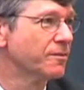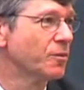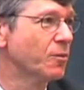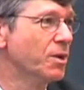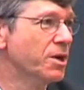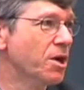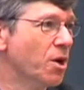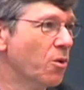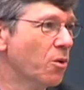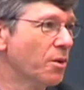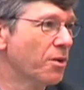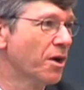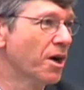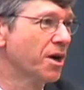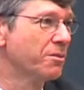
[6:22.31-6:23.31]
We know
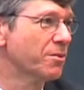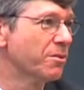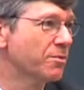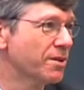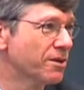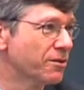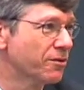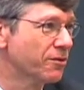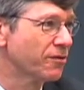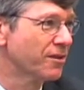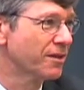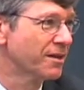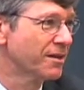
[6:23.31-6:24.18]
with automobiles,